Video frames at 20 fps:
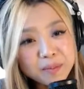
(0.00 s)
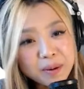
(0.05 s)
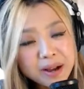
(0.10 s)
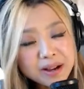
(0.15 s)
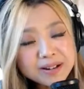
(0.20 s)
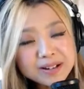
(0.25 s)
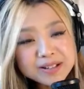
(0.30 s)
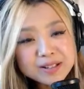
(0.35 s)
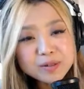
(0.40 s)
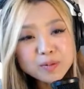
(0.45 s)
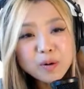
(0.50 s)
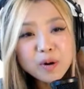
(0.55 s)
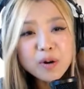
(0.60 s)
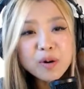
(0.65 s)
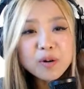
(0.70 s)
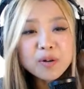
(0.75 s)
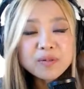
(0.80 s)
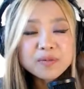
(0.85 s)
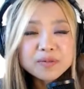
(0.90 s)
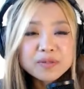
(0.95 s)
Paris
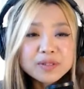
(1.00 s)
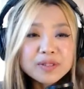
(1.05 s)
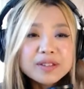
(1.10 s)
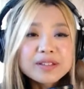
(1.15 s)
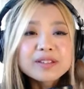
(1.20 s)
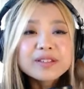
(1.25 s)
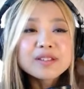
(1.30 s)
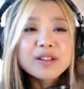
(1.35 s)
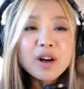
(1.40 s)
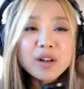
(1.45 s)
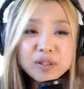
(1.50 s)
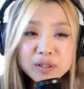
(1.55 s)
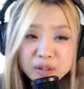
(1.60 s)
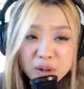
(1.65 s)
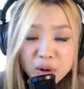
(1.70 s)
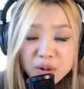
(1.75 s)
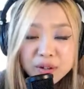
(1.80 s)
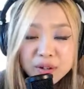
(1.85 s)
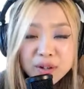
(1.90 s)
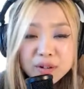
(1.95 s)
for
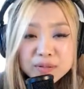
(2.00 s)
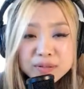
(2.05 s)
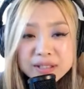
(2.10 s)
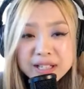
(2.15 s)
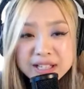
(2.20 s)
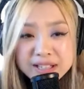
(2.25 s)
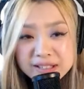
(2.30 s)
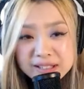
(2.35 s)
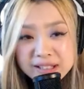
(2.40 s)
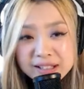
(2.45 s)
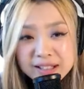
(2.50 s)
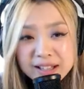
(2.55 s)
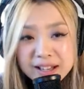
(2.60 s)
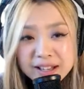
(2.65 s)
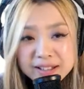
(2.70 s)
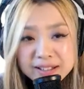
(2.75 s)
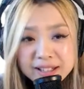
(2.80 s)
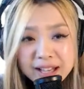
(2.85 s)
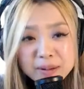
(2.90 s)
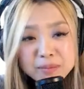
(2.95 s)
not Tokyo
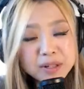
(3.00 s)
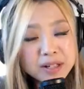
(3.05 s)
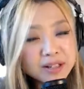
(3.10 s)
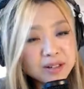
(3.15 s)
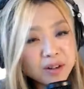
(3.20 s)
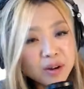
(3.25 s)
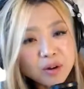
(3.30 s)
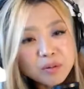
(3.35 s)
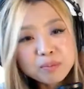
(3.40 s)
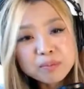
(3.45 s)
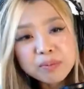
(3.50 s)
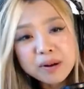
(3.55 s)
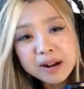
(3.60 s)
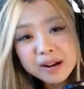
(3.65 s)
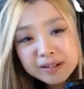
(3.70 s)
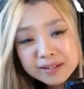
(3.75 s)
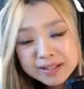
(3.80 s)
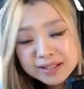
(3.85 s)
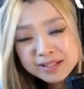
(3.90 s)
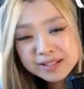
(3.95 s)
Disneyland. I'm going to go
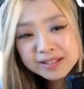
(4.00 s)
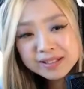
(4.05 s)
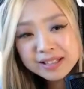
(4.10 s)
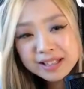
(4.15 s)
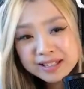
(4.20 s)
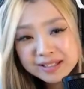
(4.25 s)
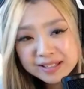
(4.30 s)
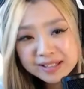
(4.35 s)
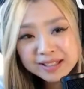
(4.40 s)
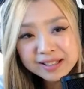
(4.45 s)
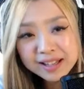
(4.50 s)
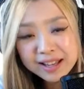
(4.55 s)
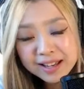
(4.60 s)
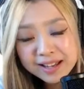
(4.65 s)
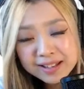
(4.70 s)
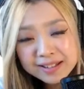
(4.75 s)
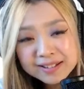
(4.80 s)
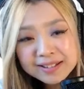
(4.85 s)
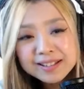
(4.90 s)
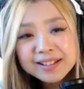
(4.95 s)
Paris
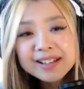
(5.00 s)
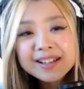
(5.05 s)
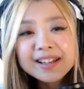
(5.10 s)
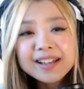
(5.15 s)
Disneyland.